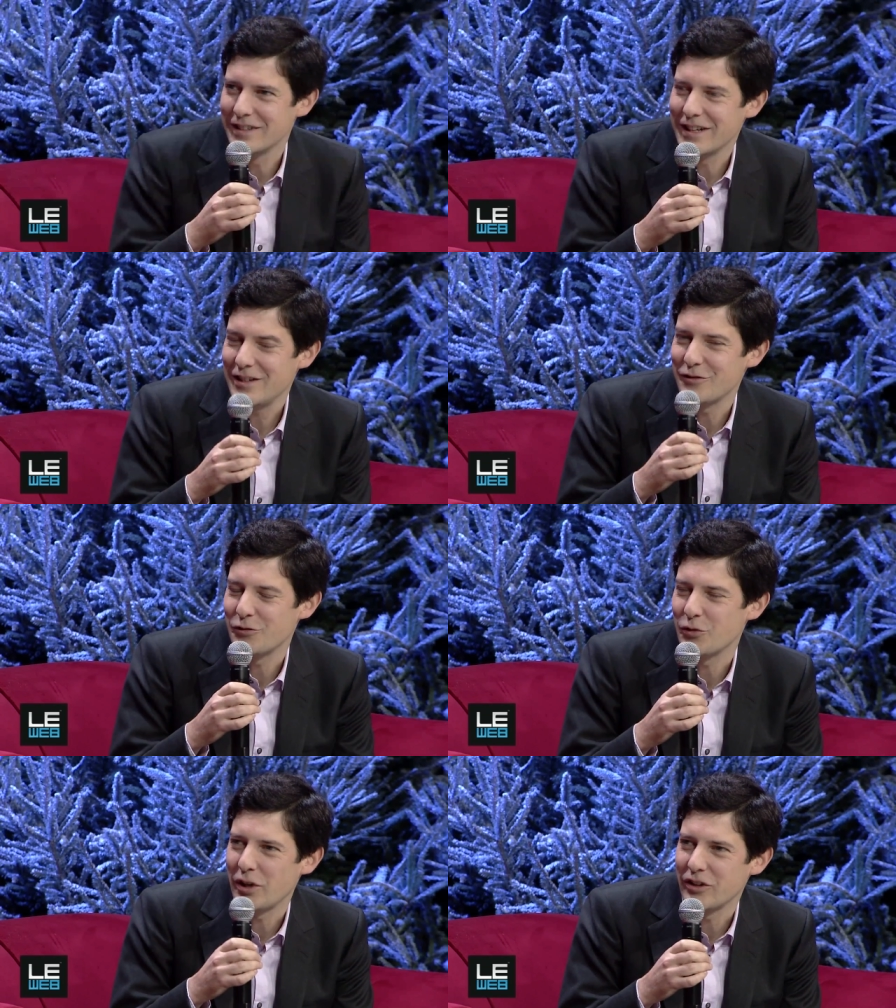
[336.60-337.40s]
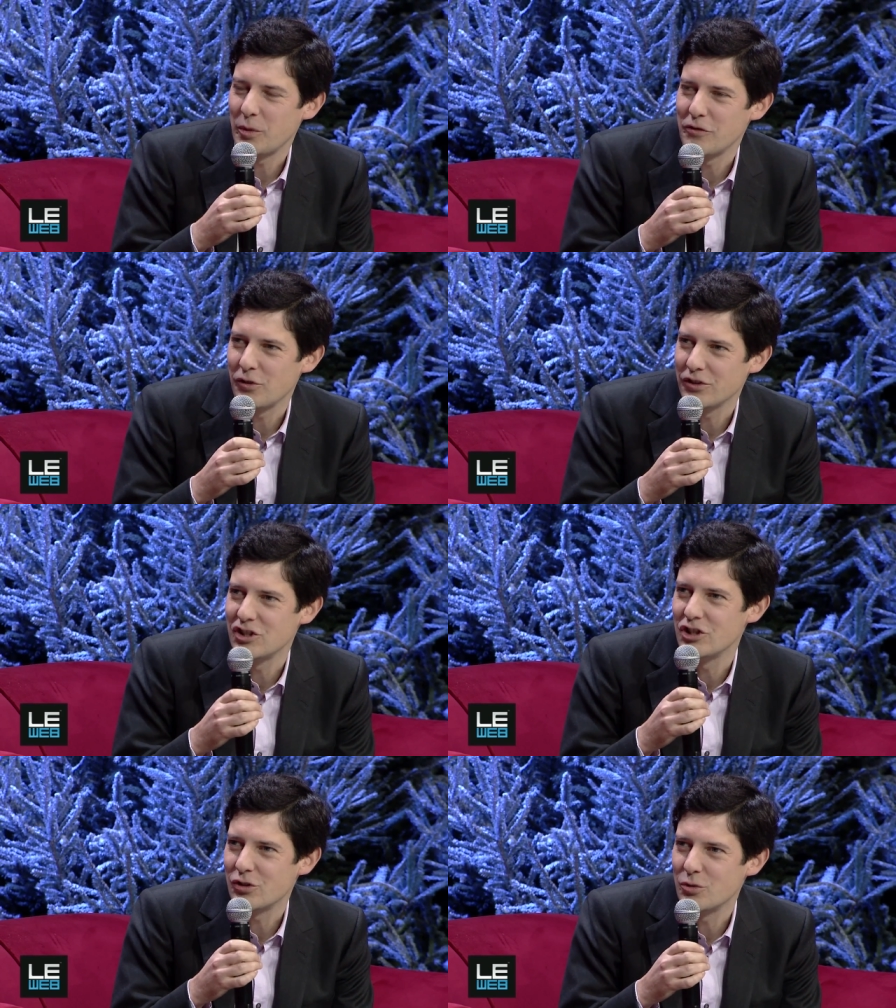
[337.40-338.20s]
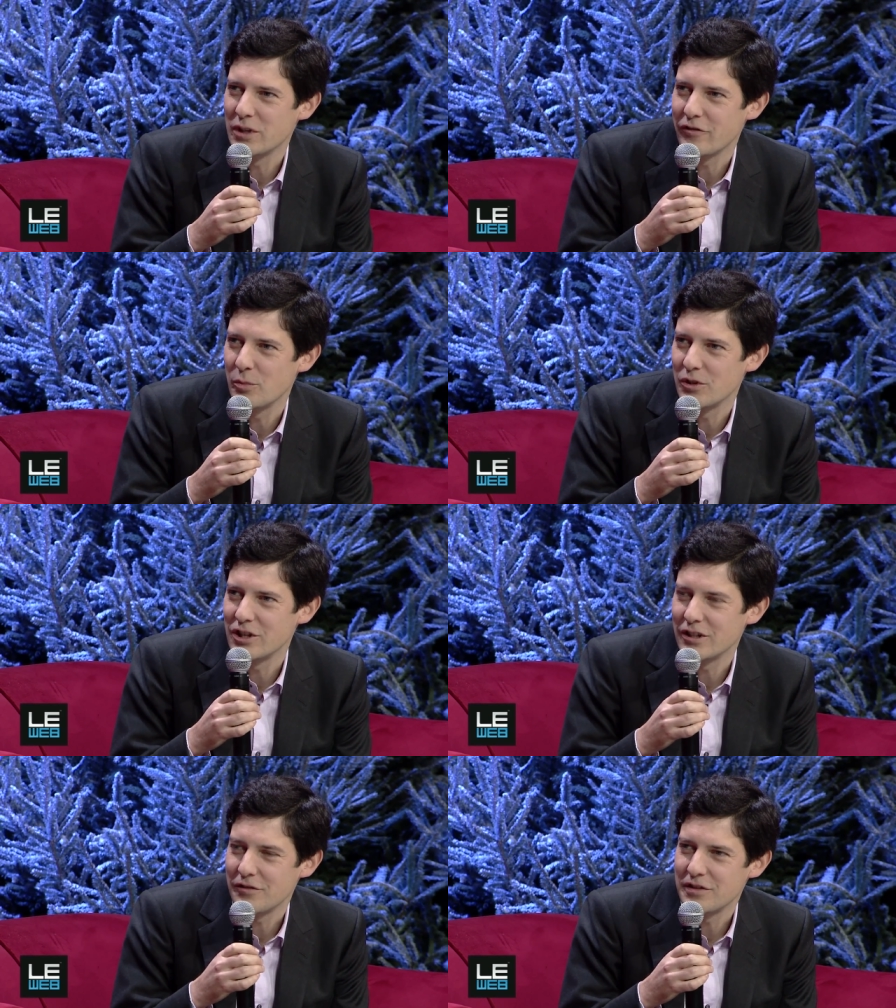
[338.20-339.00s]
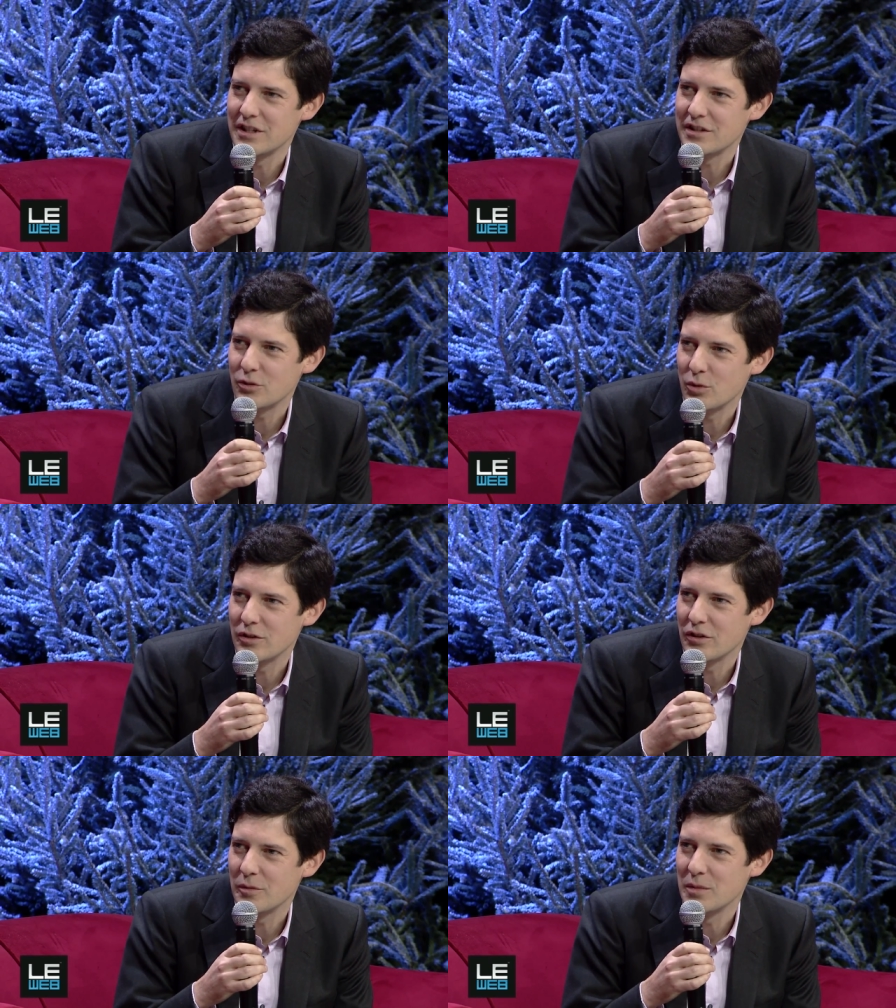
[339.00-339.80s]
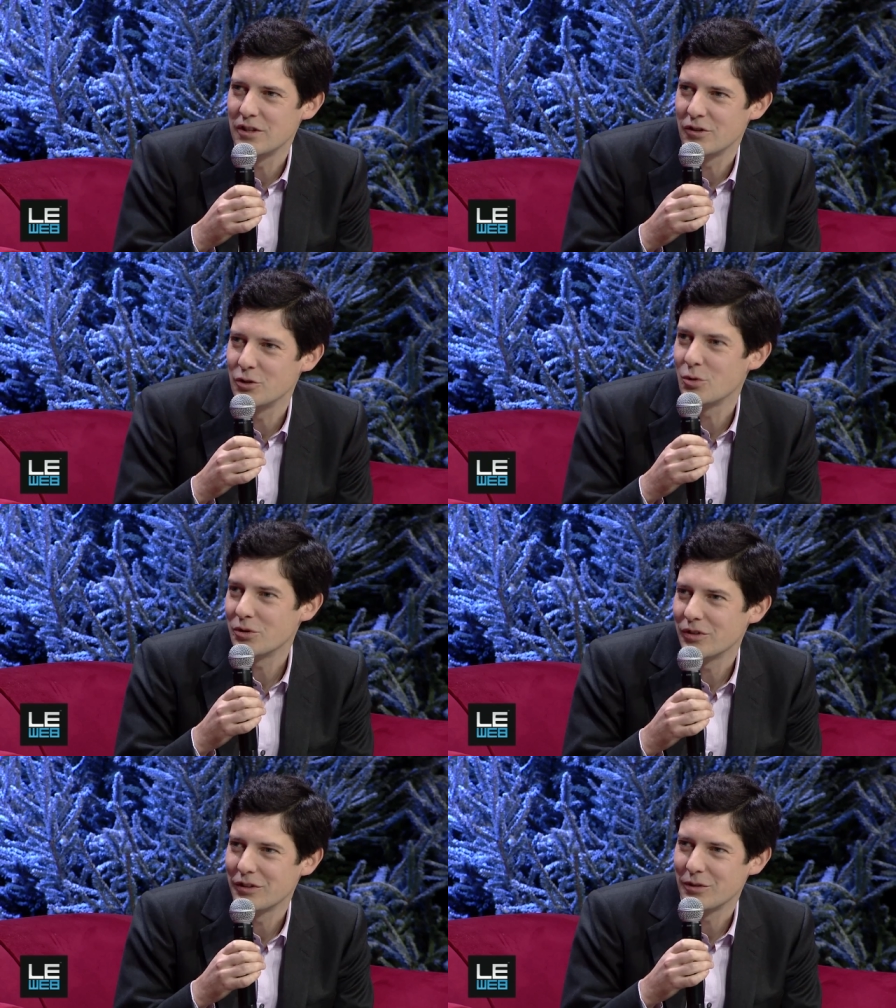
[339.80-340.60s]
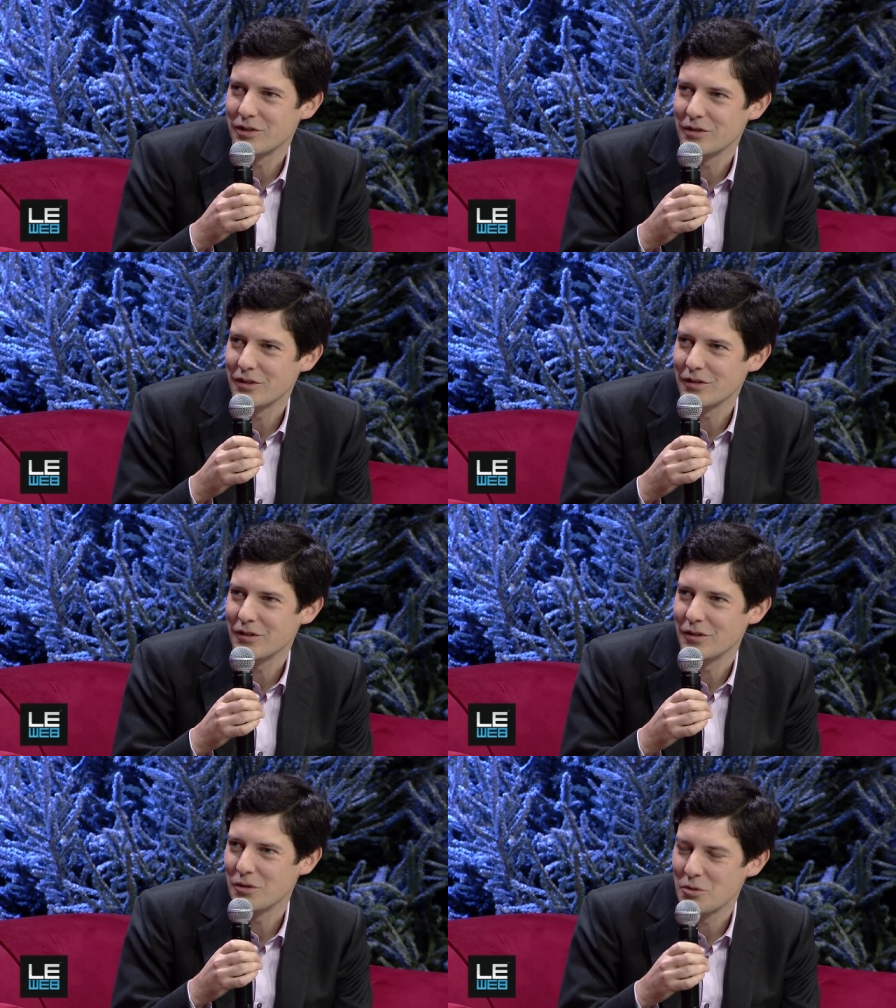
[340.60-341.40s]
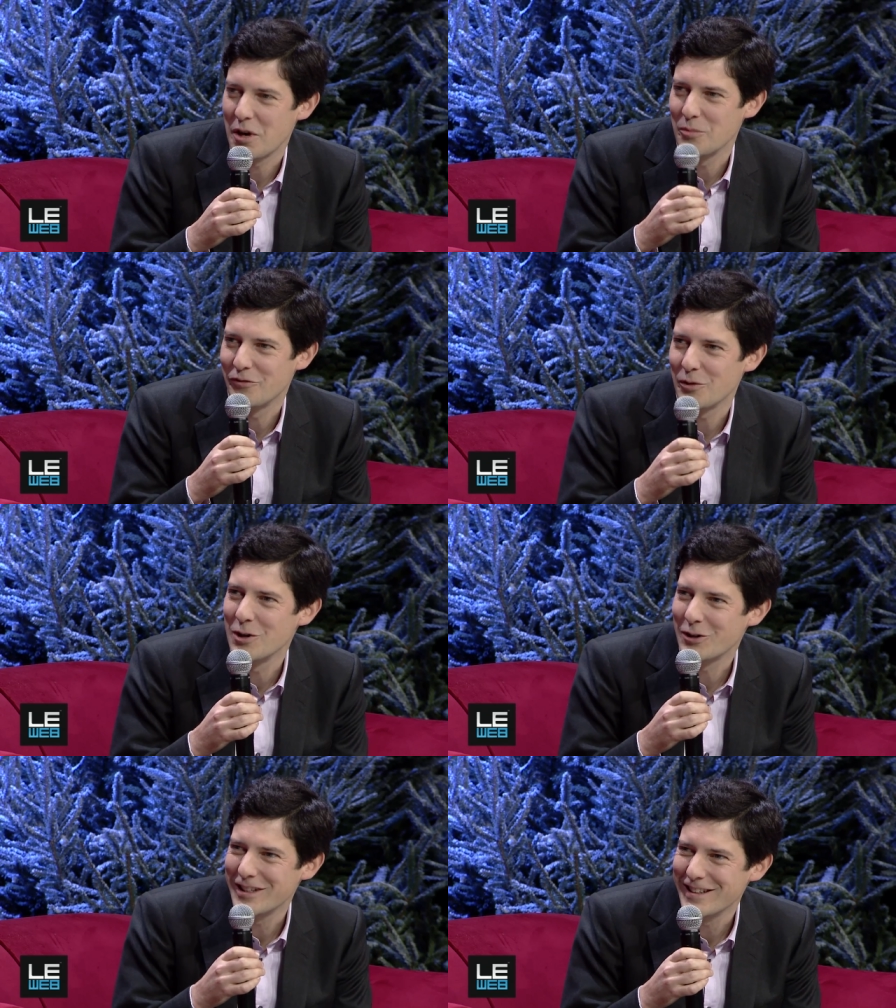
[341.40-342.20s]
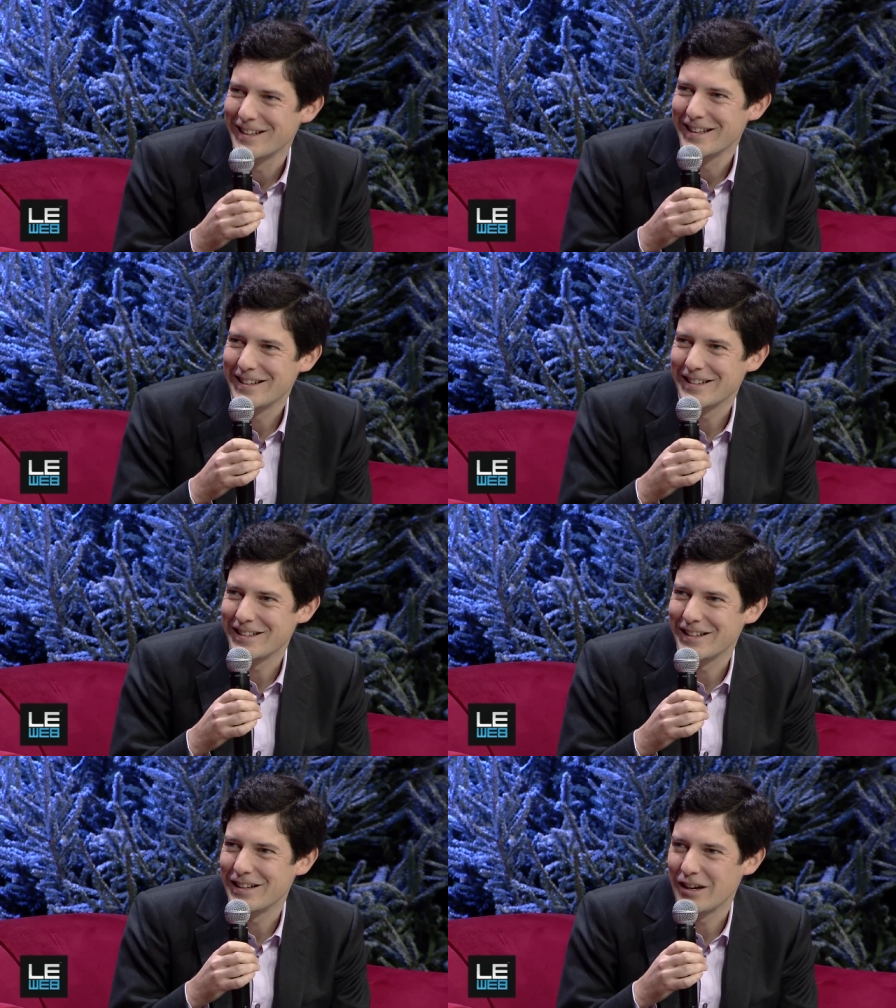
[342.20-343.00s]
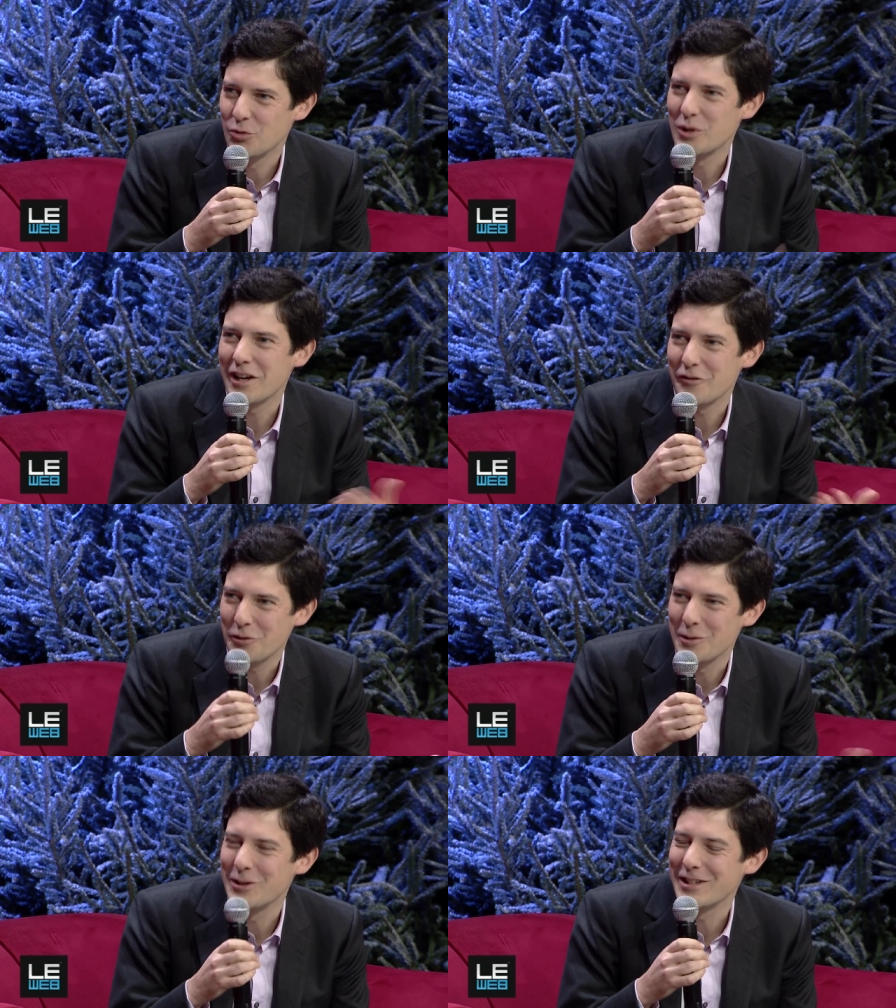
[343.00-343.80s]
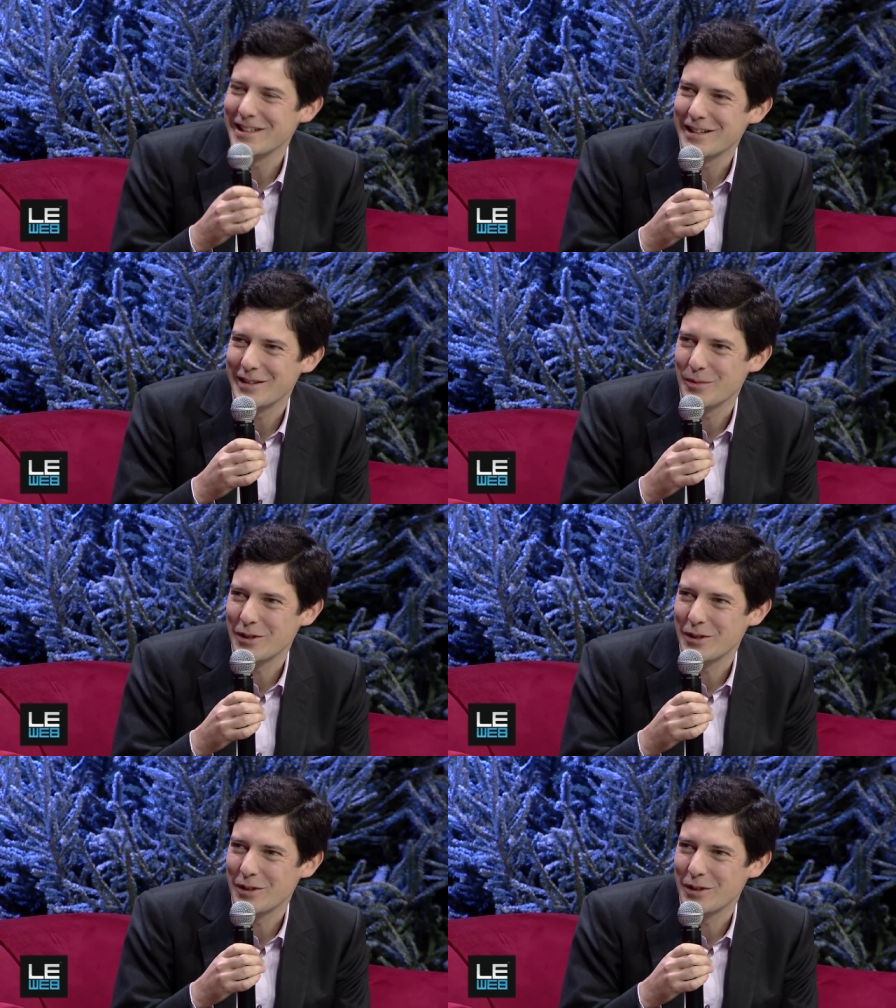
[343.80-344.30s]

Yes, so for example, for digital, we have a budget of 600 uh, million euros. So it's uh, I'm very lucky, uh, and we are very lucky uh,